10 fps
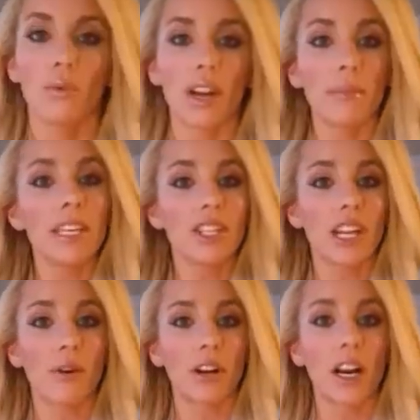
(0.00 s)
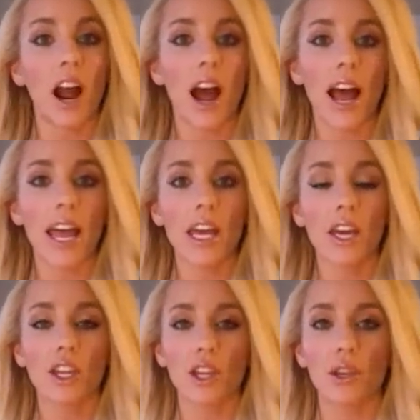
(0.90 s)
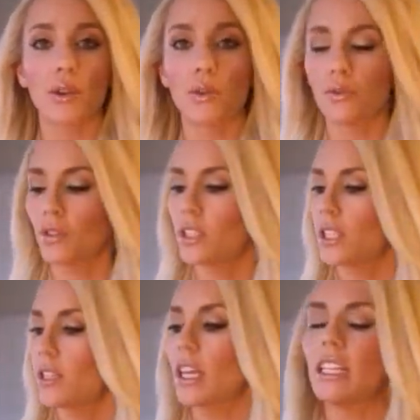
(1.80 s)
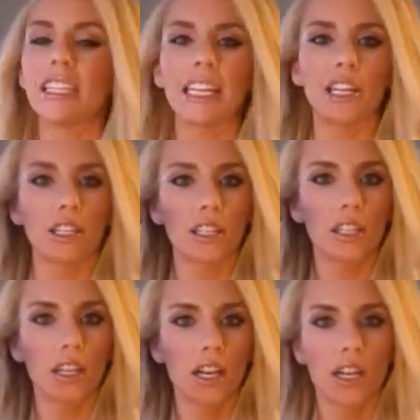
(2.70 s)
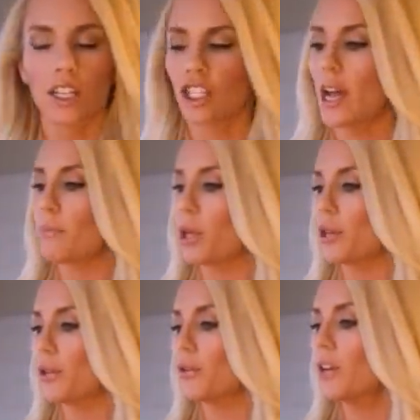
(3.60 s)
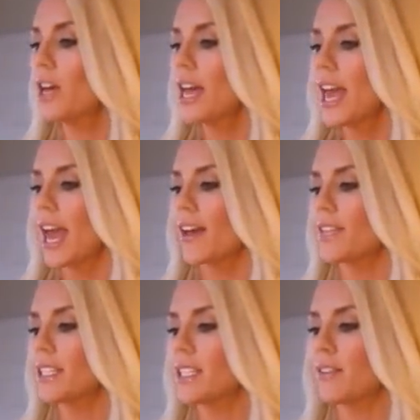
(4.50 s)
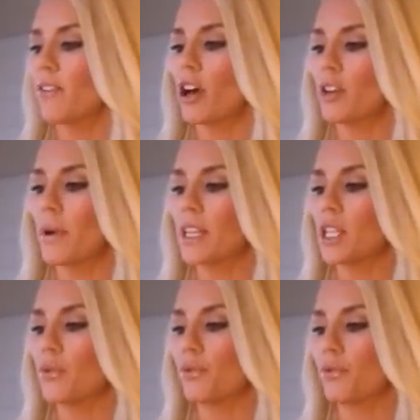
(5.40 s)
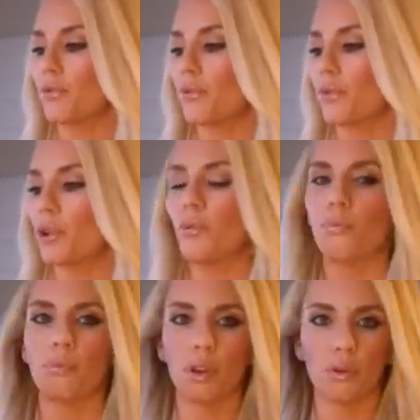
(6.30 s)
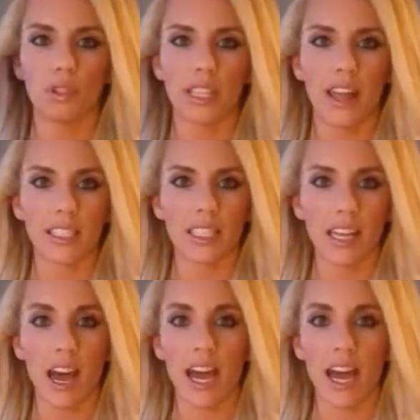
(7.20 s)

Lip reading: When I'm in the shower, I use clear shampoo, and this is a volumizing root boost. That's